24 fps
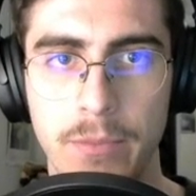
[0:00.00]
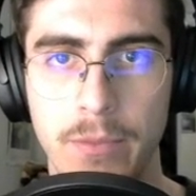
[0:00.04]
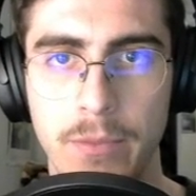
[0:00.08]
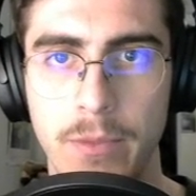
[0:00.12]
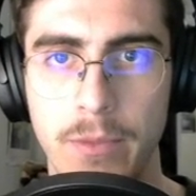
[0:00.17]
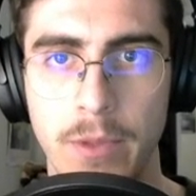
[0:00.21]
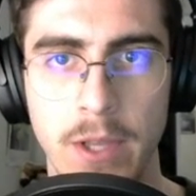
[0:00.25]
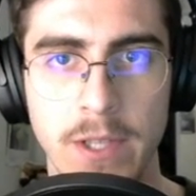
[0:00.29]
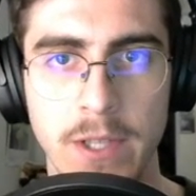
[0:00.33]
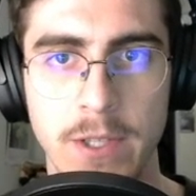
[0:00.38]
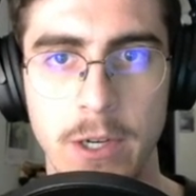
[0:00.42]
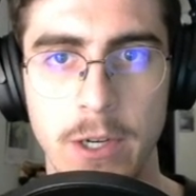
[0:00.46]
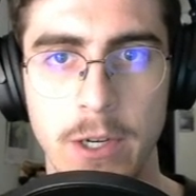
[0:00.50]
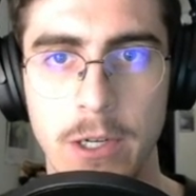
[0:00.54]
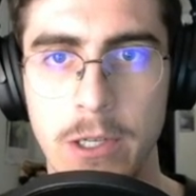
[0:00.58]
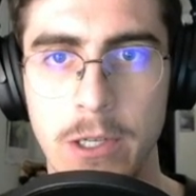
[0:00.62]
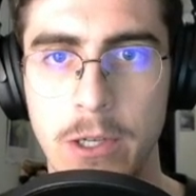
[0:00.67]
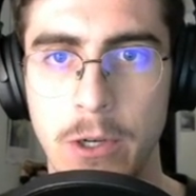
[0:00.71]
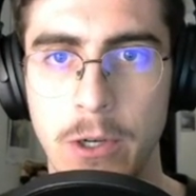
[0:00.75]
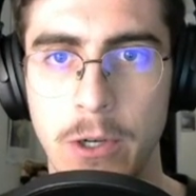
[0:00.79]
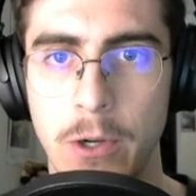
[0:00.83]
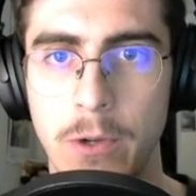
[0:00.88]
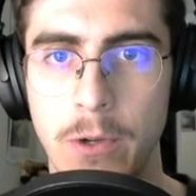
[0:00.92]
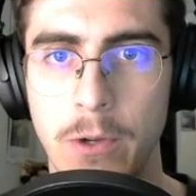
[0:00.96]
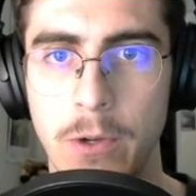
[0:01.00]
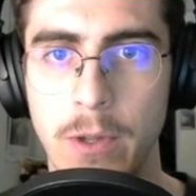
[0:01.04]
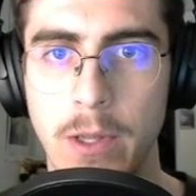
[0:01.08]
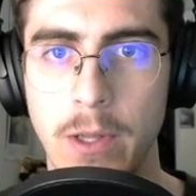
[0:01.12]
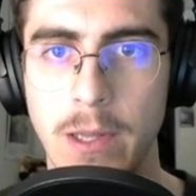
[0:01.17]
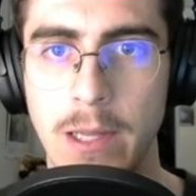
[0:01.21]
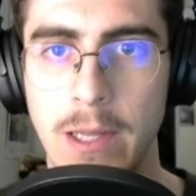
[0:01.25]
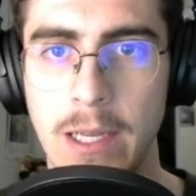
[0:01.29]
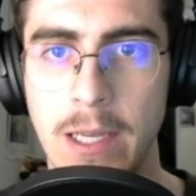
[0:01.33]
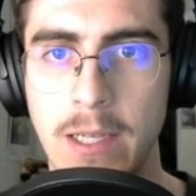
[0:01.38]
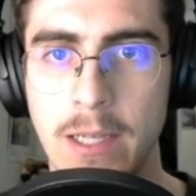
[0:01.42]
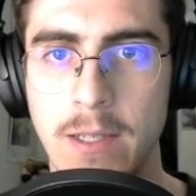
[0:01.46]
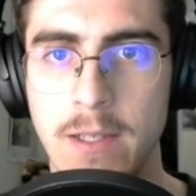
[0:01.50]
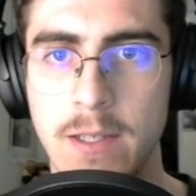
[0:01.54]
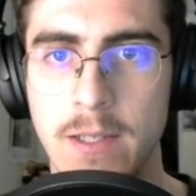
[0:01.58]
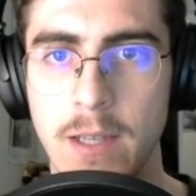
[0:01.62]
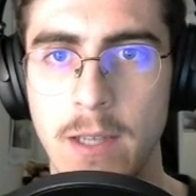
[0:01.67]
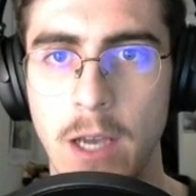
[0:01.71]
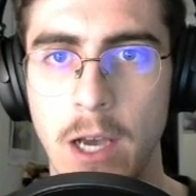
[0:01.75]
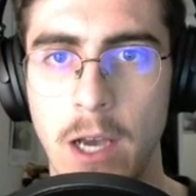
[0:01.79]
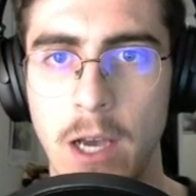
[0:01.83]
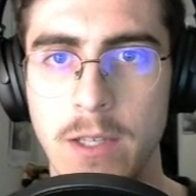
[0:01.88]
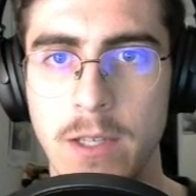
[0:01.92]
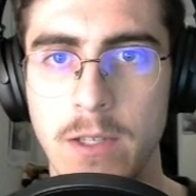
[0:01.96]
this article links
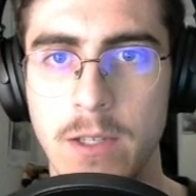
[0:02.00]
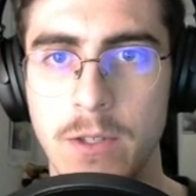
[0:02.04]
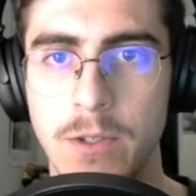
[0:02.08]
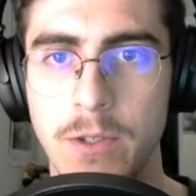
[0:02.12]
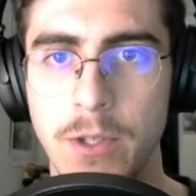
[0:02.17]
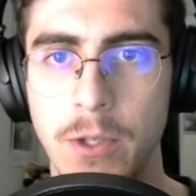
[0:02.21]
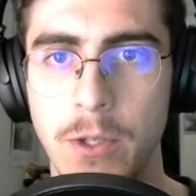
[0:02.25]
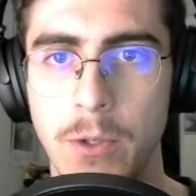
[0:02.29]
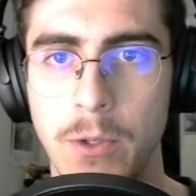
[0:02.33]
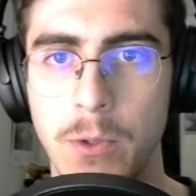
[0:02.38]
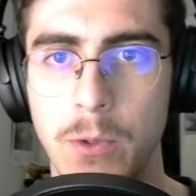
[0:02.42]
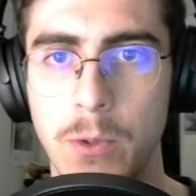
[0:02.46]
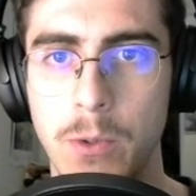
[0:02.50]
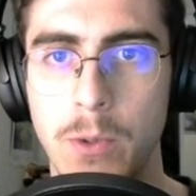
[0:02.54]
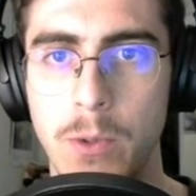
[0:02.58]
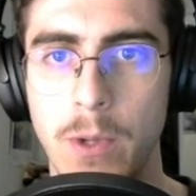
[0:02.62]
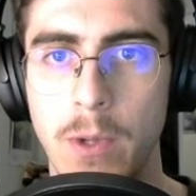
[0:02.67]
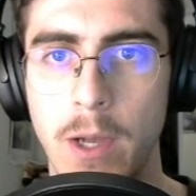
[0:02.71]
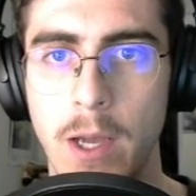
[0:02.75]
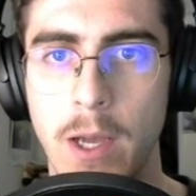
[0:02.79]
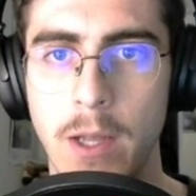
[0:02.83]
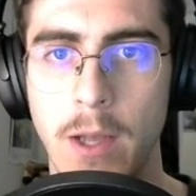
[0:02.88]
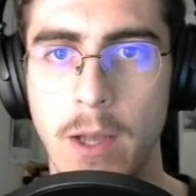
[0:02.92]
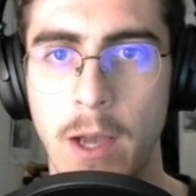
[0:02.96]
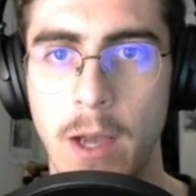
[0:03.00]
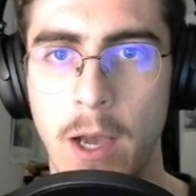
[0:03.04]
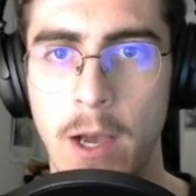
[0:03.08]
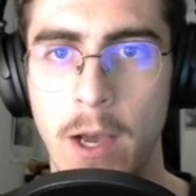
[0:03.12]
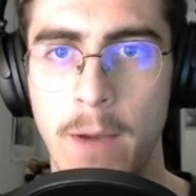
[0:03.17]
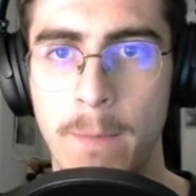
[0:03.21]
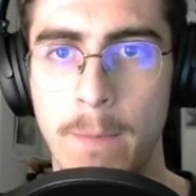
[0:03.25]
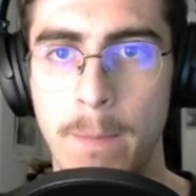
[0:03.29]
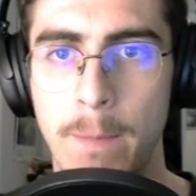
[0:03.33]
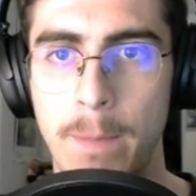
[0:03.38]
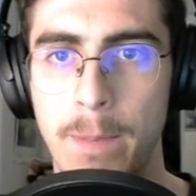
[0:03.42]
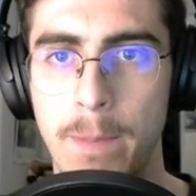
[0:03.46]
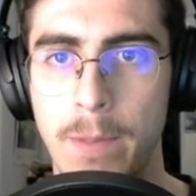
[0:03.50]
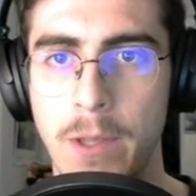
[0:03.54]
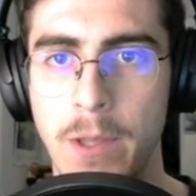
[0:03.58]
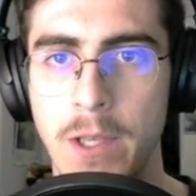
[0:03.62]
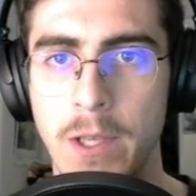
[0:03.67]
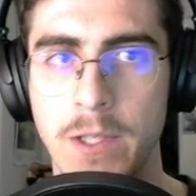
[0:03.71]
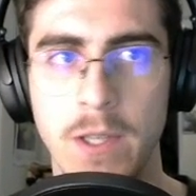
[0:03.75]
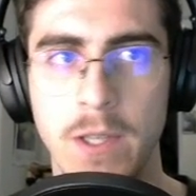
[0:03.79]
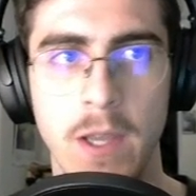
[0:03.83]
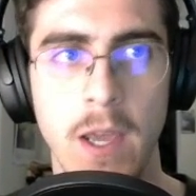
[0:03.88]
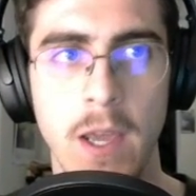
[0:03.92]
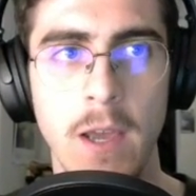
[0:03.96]
us to um,
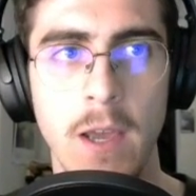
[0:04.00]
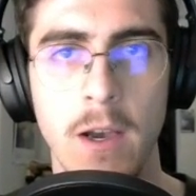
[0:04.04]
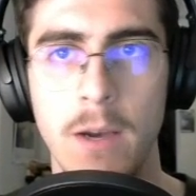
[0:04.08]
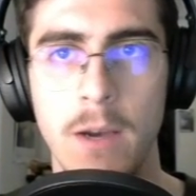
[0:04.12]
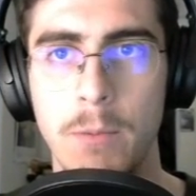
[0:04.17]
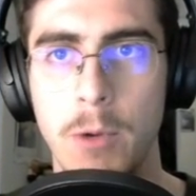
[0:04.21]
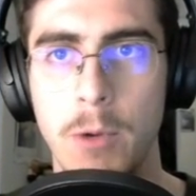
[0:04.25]
this GitHub